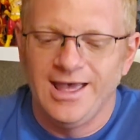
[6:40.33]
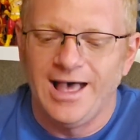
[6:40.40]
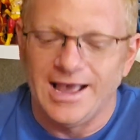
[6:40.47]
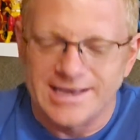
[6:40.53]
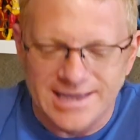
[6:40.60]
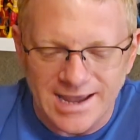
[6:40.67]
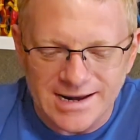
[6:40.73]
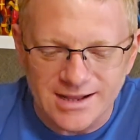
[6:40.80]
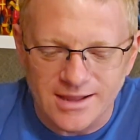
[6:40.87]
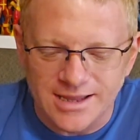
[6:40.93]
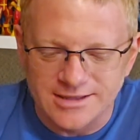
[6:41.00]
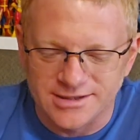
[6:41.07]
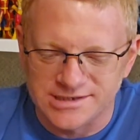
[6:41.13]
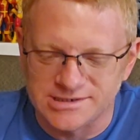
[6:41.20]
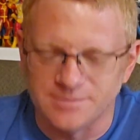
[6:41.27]
I kind of
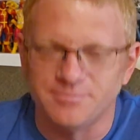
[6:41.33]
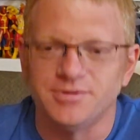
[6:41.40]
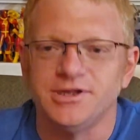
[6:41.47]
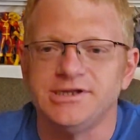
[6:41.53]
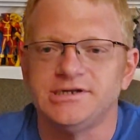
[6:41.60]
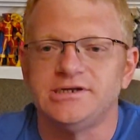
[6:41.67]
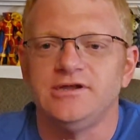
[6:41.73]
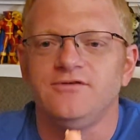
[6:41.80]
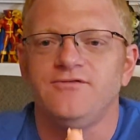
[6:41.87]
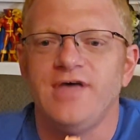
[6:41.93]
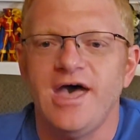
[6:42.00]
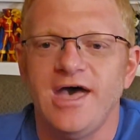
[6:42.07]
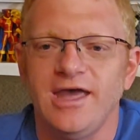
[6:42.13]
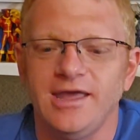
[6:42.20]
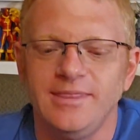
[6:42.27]
like the simplicity of
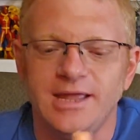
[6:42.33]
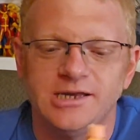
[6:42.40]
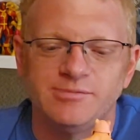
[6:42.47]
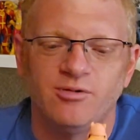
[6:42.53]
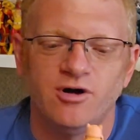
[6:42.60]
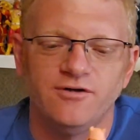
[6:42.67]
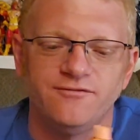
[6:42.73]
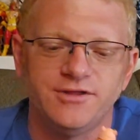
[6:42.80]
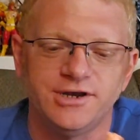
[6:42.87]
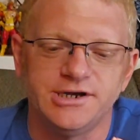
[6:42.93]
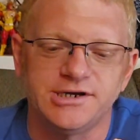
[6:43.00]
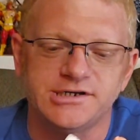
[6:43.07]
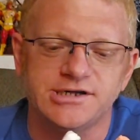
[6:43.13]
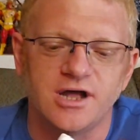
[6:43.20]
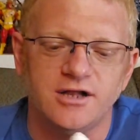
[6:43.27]
that, and that's part of the
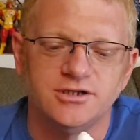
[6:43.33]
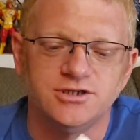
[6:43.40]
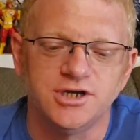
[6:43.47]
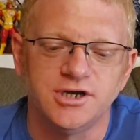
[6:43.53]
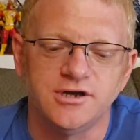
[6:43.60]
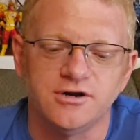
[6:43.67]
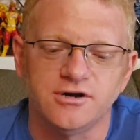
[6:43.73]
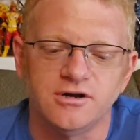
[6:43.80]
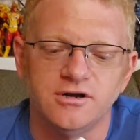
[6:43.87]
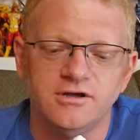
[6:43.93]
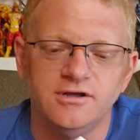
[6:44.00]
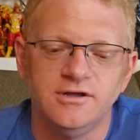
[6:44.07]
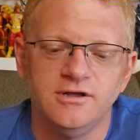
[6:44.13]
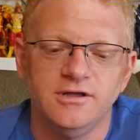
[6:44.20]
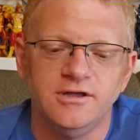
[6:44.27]
nostalgia here.
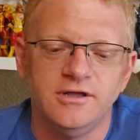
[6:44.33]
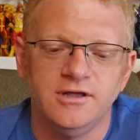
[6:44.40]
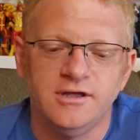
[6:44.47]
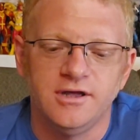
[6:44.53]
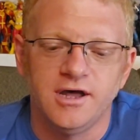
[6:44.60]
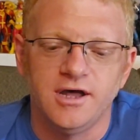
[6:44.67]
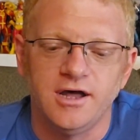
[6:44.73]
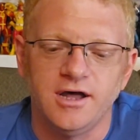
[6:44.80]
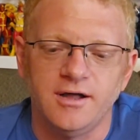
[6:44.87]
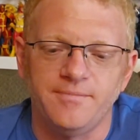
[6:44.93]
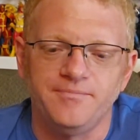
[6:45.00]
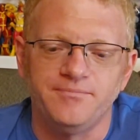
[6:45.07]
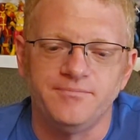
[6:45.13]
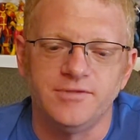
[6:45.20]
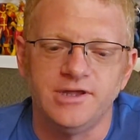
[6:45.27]

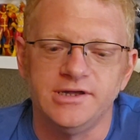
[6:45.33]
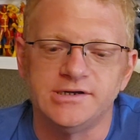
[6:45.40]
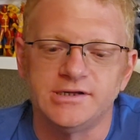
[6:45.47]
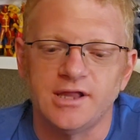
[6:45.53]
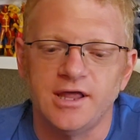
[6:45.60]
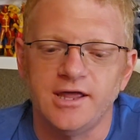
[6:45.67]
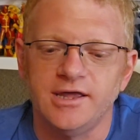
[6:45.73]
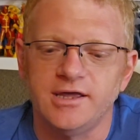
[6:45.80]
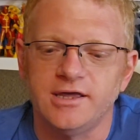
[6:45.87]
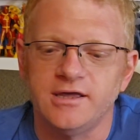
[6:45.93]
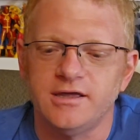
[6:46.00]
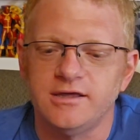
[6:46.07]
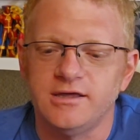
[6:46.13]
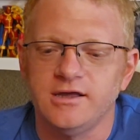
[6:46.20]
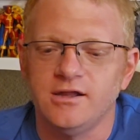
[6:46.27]
Is like
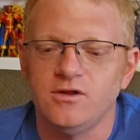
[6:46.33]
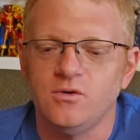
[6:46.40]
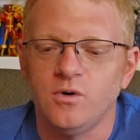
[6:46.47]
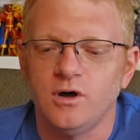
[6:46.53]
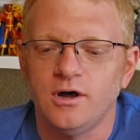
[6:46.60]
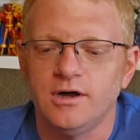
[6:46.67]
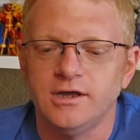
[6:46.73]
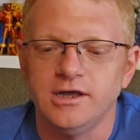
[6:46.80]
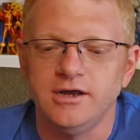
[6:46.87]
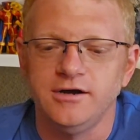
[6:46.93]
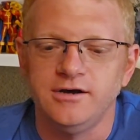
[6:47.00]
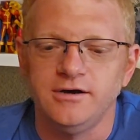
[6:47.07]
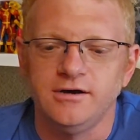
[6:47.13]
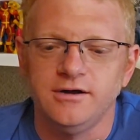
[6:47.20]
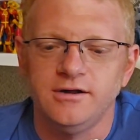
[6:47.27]
Kilowog
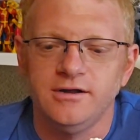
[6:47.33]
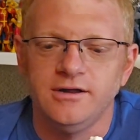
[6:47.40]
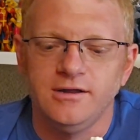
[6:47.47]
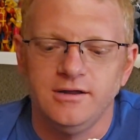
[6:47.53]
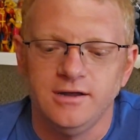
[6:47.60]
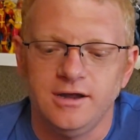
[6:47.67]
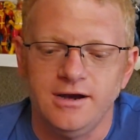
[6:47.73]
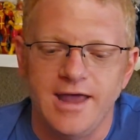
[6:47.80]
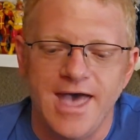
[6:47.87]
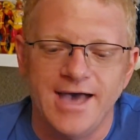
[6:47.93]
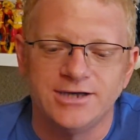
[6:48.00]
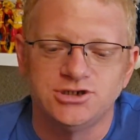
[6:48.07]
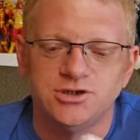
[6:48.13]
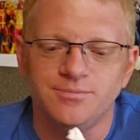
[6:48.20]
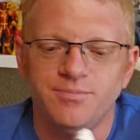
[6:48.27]
in an
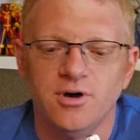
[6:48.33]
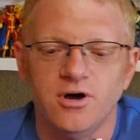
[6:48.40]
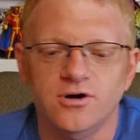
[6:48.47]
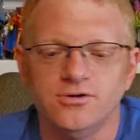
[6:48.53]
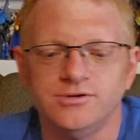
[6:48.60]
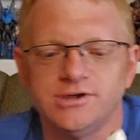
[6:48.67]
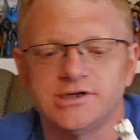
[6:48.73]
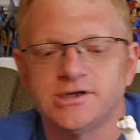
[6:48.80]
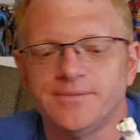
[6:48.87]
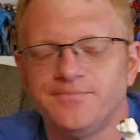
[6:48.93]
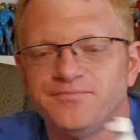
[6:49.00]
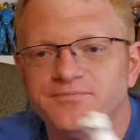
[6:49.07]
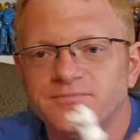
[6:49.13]
action pose.